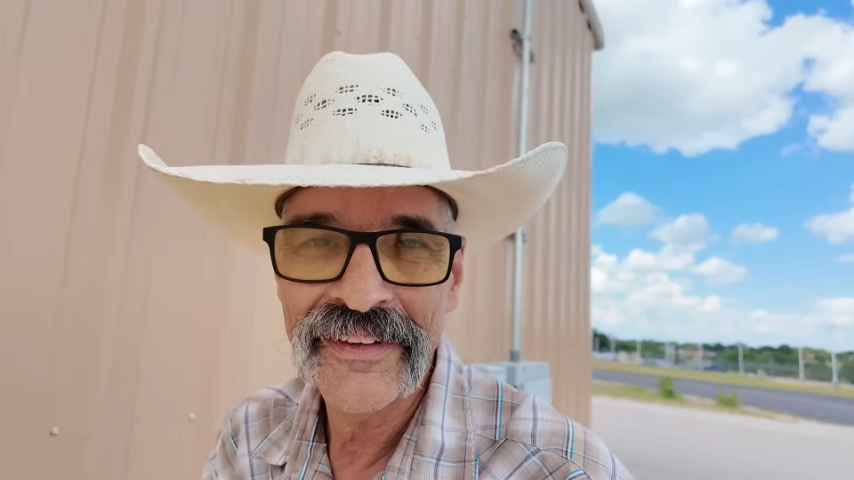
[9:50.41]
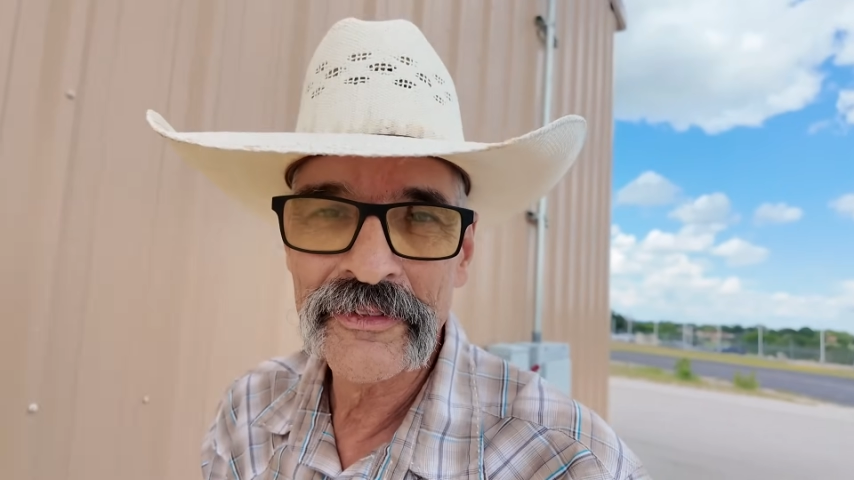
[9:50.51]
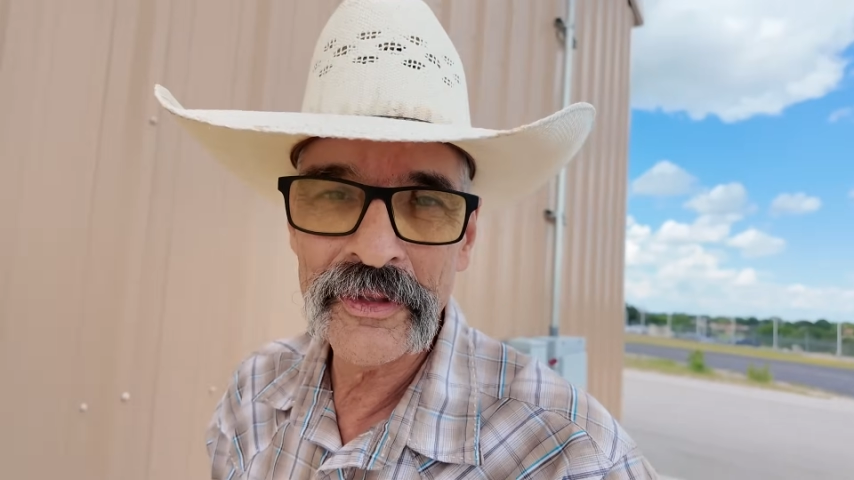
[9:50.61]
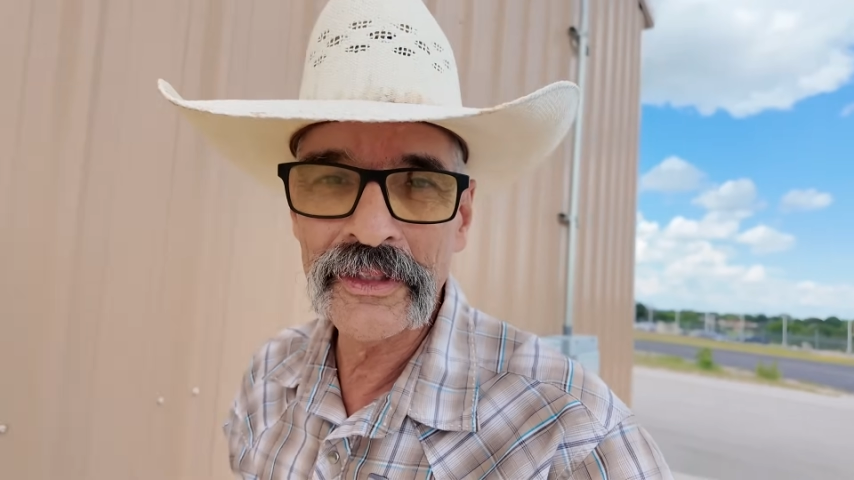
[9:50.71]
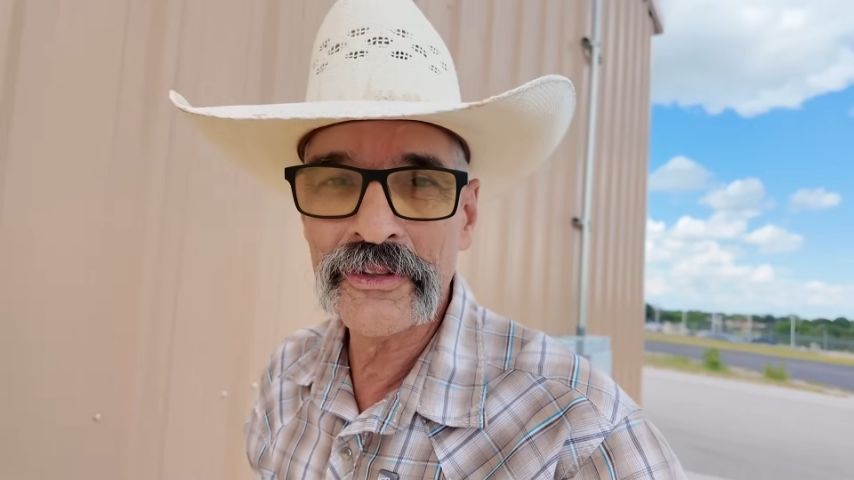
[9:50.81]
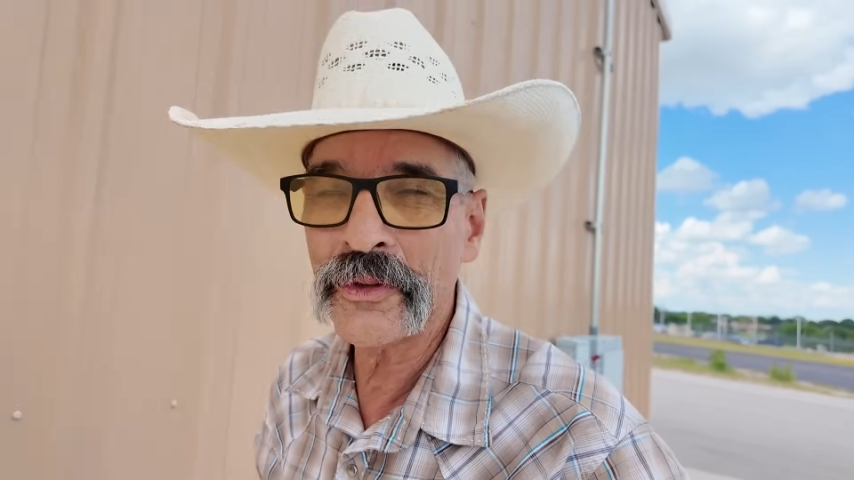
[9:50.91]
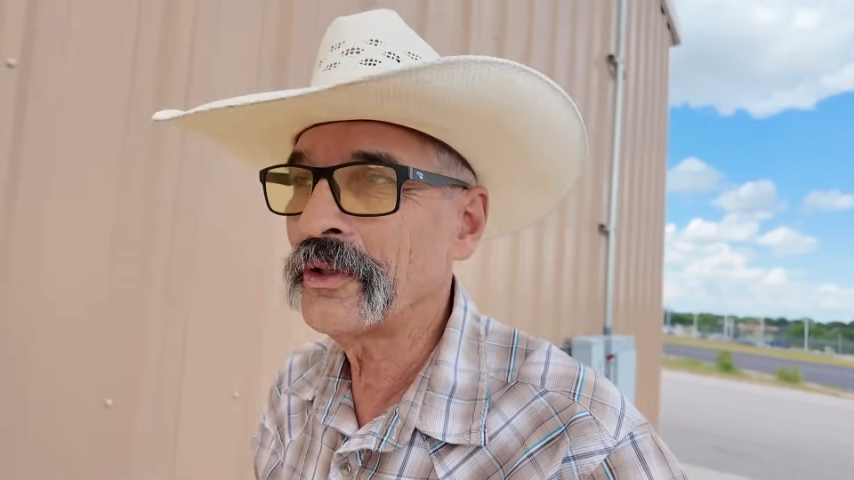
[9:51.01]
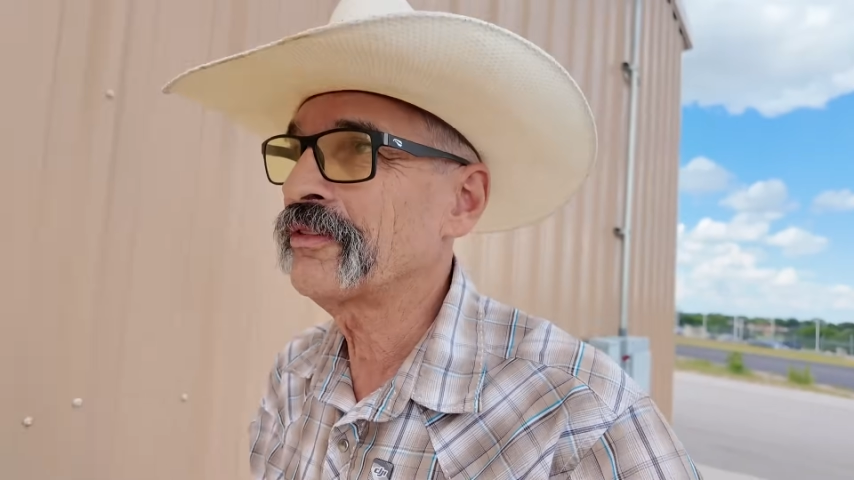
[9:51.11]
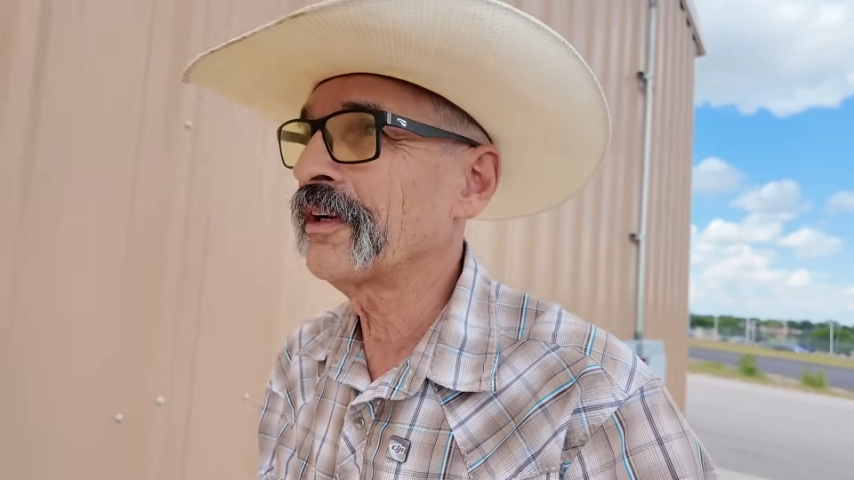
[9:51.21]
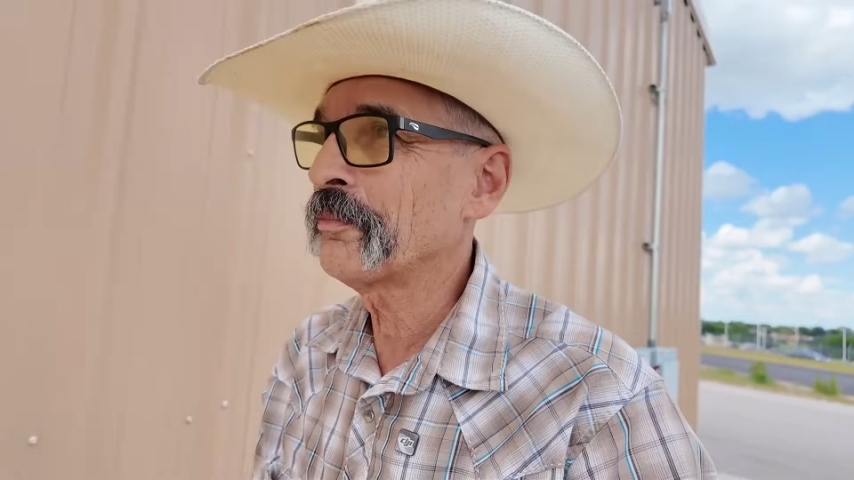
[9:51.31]
It's really
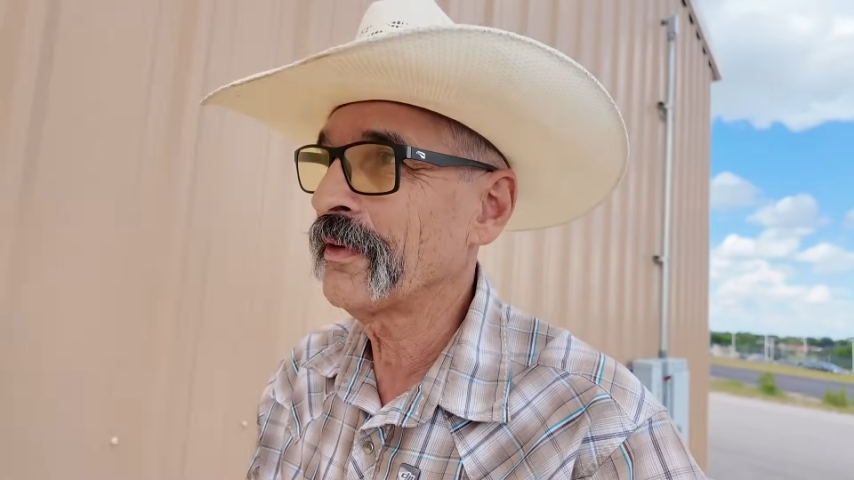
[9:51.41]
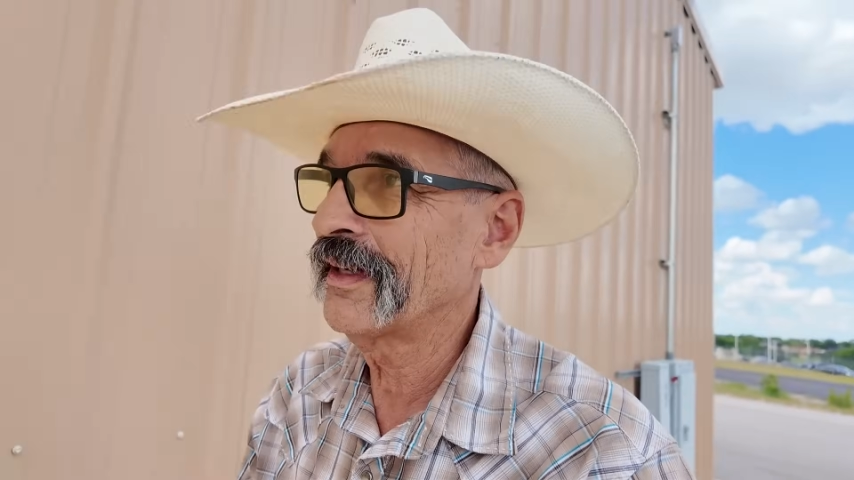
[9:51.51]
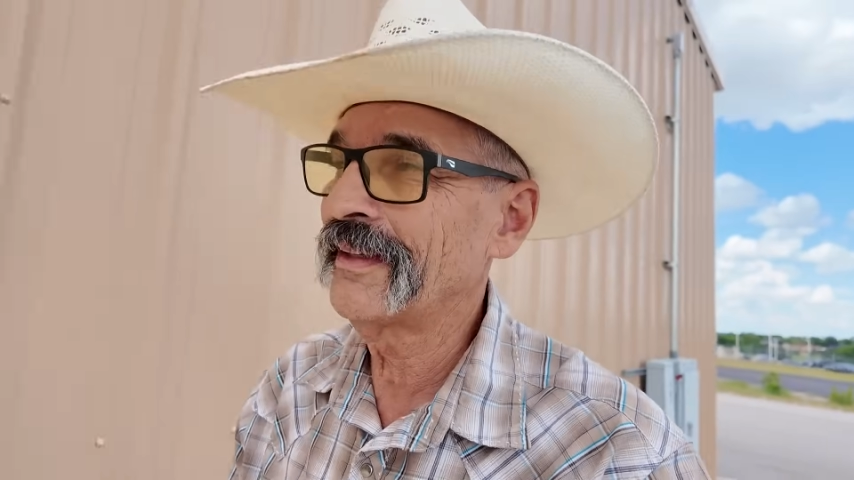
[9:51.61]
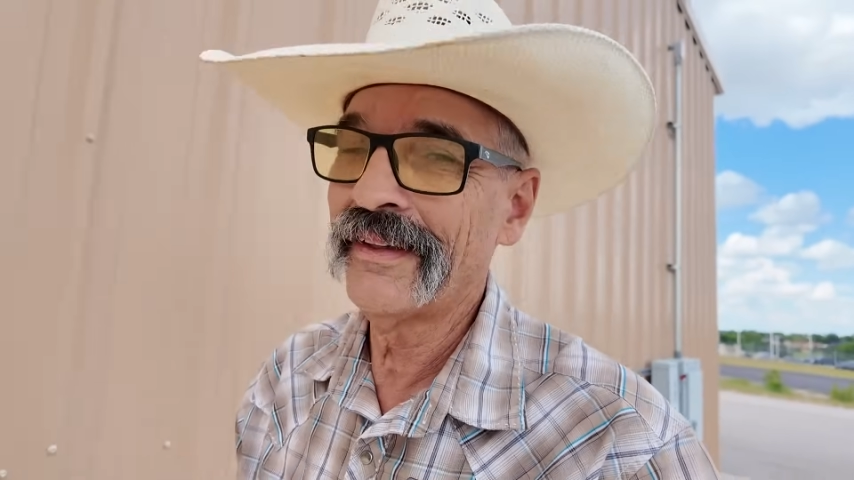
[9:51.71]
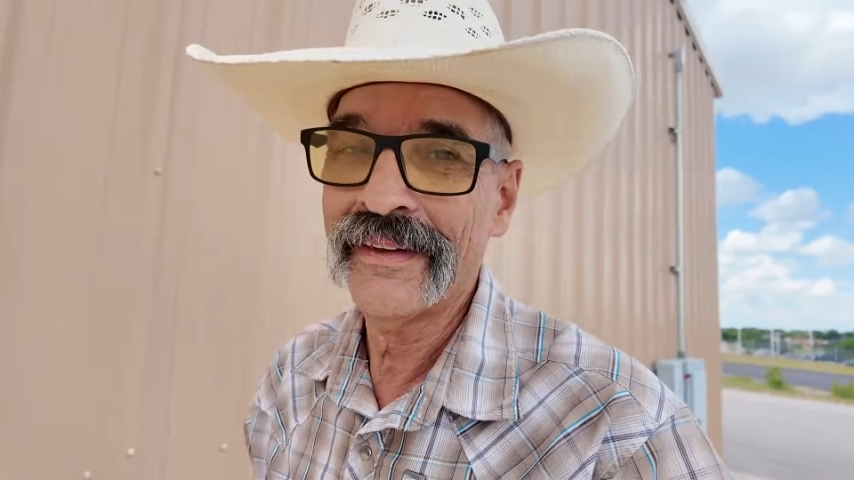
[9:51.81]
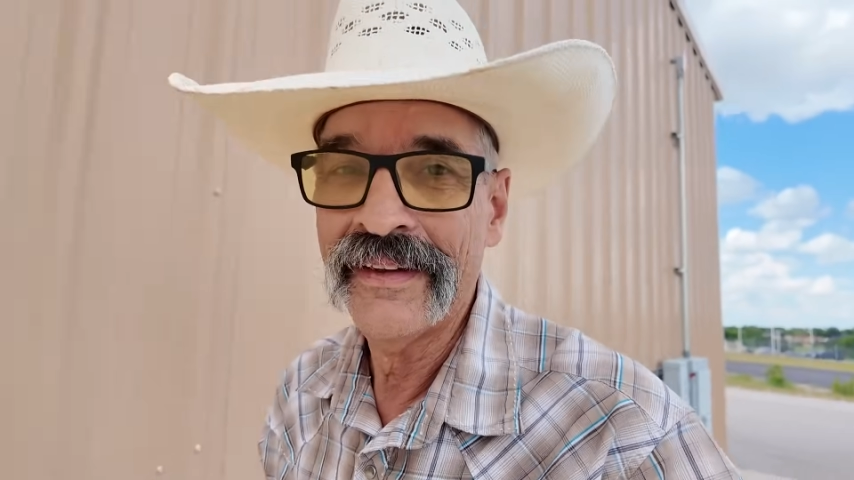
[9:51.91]
Julie's airplane.